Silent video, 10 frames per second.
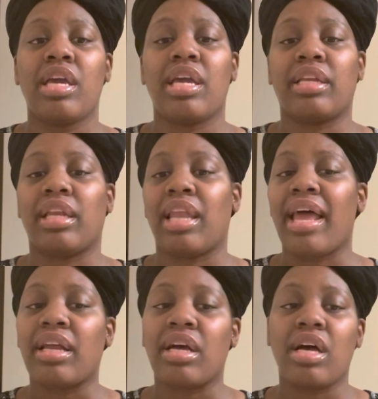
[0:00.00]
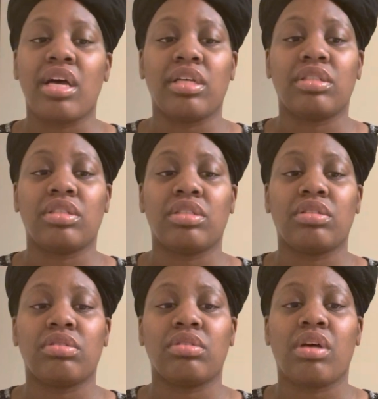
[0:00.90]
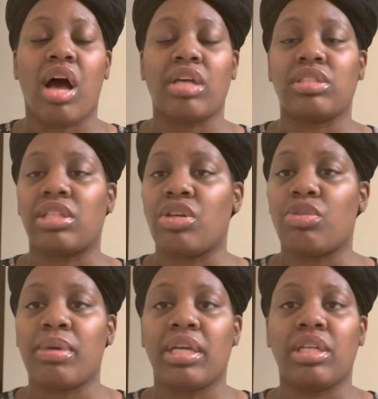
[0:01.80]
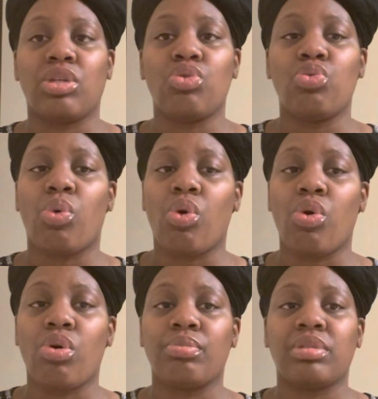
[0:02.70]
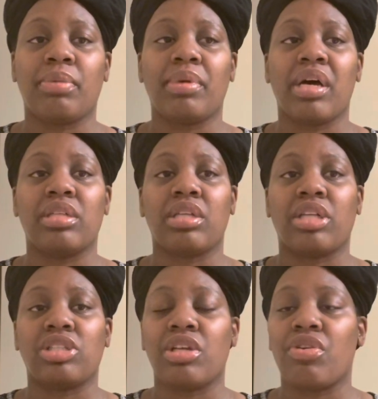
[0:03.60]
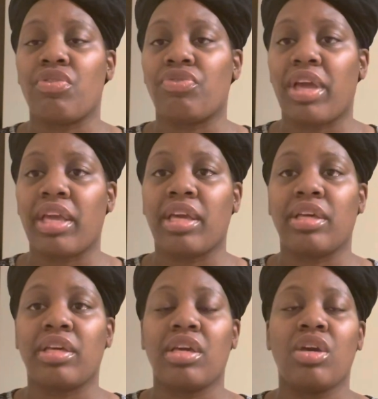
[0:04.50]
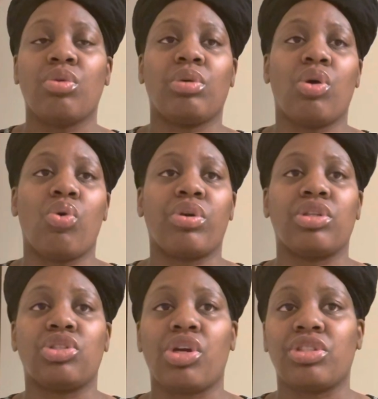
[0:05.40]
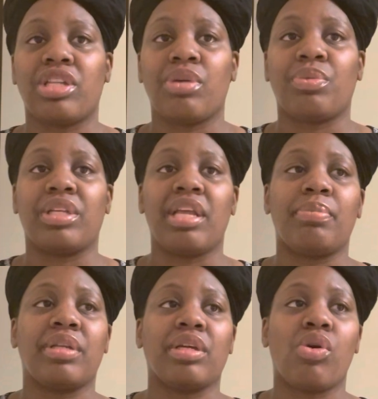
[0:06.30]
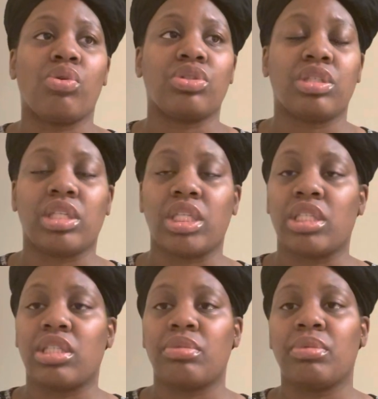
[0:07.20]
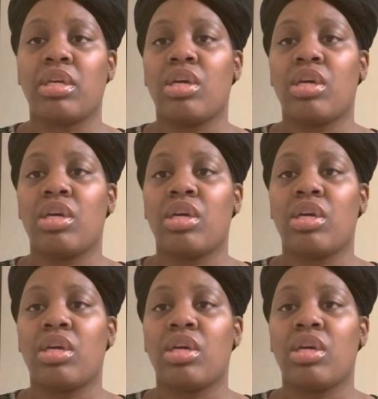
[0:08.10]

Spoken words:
And a lot of us are still being lukewarm. Some of us are still faking. We're going to church, then we're dipping and going to the club.